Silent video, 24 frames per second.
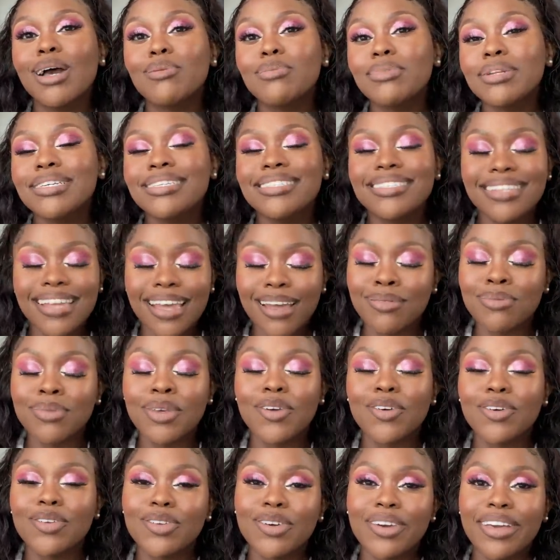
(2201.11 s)
please tag me
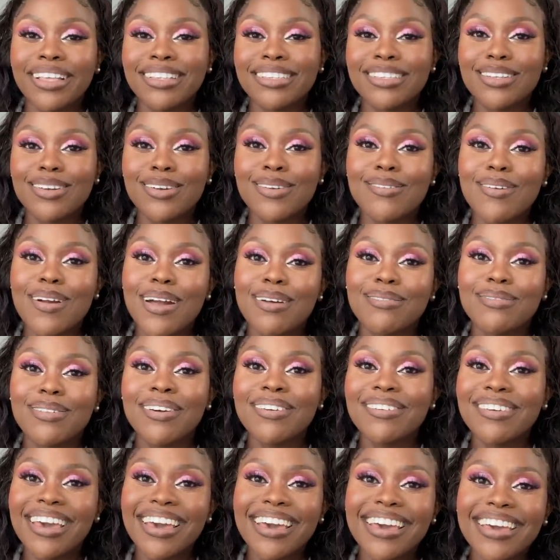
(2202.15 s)
on your
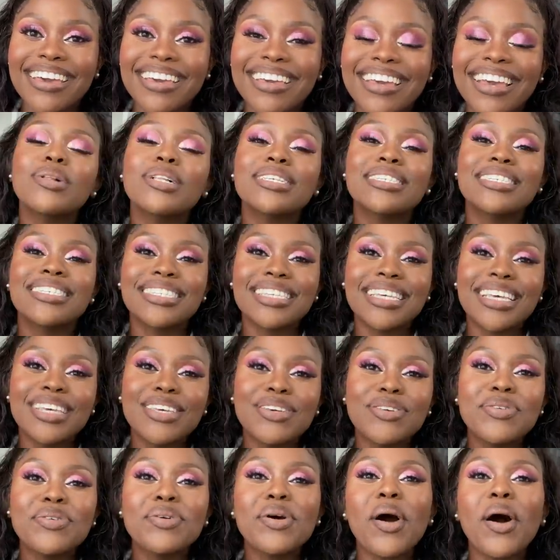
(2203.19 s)
instagram okay i'll see
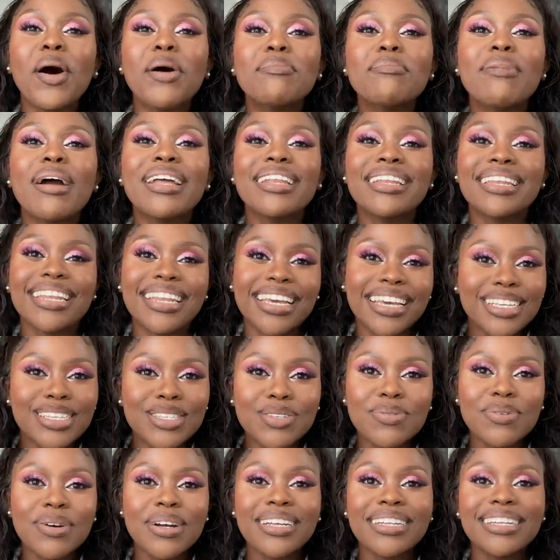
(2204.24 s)
you on my
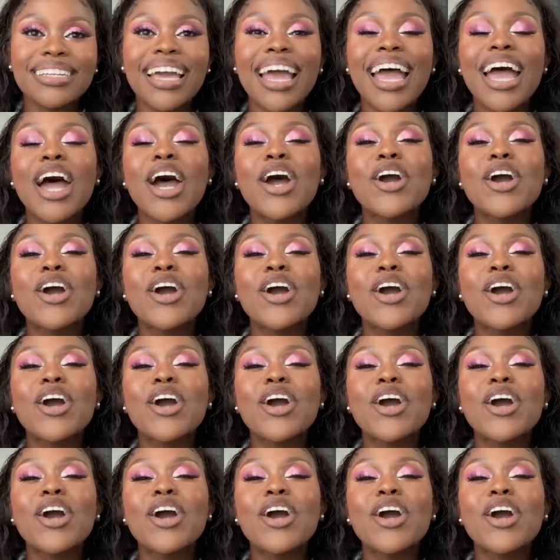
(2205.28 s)
next one